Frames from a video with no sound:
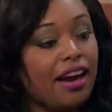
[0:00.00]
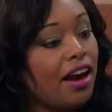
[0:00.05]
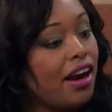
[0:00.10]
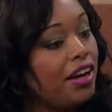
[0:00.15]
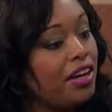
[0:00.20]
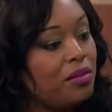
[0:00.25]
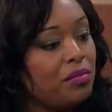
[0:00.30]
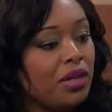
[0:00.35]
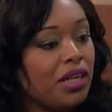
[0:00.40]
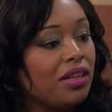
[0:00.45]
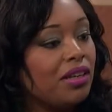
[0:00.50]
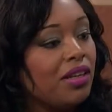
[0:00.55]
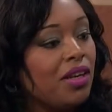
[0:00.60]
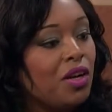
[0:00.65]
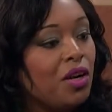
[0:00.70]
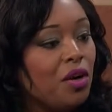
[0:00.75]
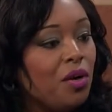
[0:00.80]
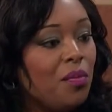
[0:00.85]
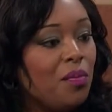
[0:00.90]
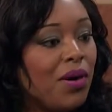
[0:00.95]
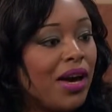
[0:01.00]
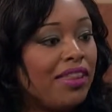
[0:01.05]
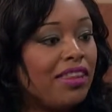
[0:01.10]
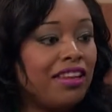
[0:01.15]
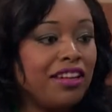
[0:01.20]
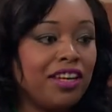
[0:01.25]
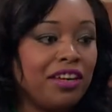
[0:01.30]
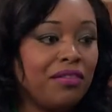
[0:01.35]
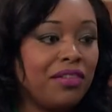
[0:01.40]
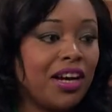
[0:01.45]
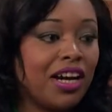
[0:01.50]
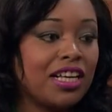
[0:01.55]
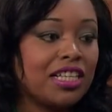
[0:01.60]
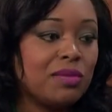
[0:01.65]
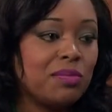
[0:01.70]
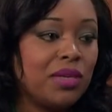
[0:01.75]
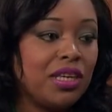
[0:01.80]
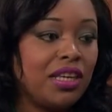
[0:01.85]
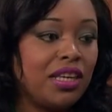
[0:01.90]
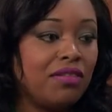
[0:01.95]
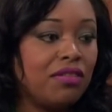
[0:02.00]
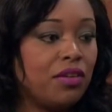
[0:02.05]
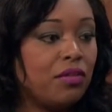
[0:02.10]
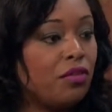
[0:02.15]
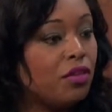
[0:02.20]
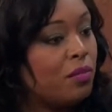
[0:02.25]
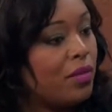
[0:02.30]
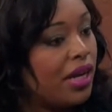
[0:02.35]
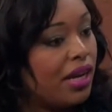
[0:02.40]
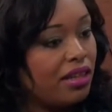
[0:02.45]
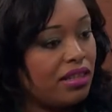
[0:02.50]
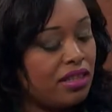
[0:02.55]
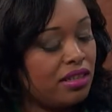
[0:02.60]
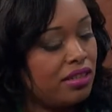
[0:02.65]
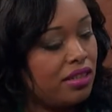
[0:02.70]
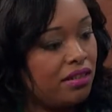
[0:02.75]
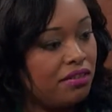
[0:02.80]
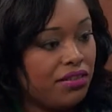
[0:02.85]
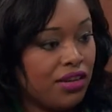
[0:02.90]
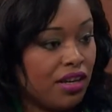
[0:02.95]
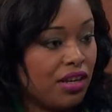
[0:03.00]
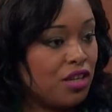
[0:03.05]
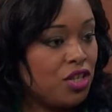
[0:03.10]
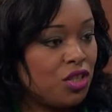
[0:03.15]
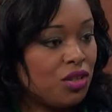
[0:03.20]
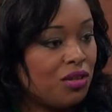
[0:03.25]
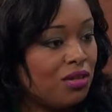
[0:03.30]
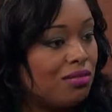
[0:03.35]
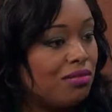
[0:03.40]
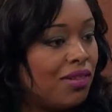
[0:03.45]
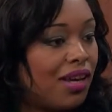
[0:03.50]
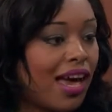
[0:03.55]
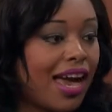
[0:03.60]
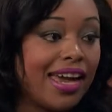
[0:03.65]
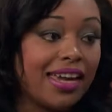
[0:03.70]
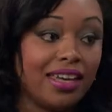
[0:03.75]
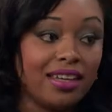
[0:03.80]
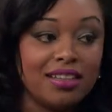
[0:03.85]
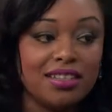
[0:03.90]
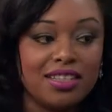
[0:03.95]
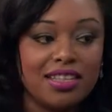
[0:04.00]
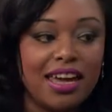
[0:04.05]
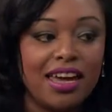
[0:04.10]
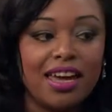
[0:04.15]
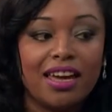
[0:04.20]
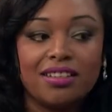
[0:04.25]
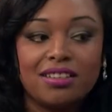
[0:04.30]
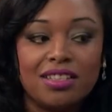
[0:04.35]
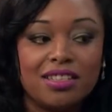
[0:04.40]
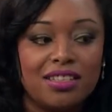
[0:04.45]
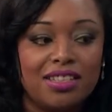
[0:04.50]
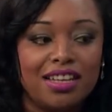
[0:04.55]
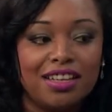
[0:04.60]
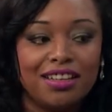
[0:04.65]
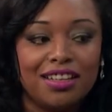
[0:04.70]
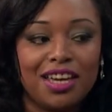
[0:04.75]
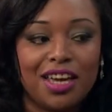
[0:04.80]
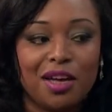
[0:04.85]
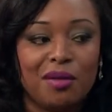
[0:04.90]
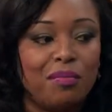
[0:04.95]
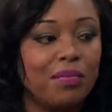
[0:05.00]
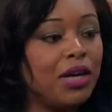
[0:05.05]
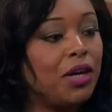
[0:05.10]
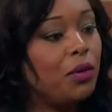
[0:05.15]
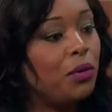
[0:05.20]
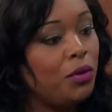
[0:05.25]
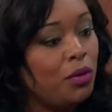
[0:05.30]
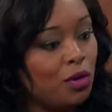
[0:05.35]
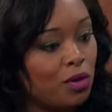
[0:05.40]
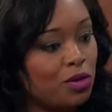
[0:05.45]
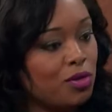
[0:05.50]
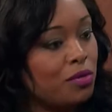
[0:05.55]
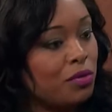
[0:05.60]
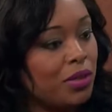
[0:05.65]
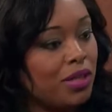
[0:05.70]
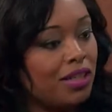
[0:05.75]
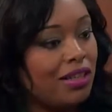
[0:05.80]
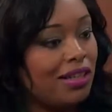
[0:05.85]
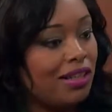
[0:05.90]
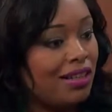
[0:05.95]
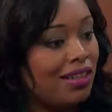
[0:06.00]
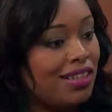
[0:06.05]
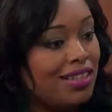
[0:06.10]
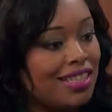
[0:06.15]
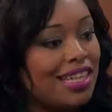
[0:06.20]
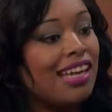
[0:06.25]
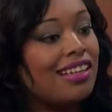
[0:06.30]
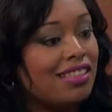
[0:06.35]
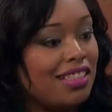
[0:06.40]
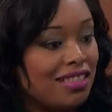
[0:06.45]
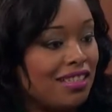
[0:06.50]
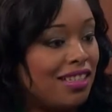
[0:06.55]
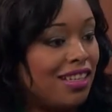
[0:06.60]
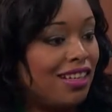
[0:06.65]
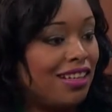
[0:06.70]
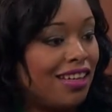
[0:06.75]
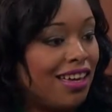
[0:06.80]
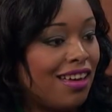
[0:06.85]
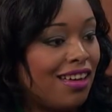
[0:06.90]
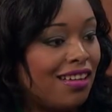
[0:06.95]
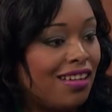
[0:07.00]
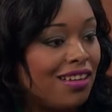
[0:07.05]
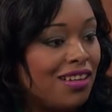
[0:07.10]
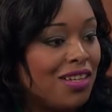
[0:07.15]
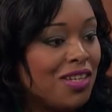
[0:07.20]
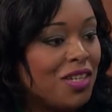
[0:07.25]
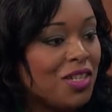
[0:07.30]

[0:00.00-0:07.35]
they hire me, but they never asked me even for my identification. I can say I'm Cecilia, but who knows really I'm Cecilia.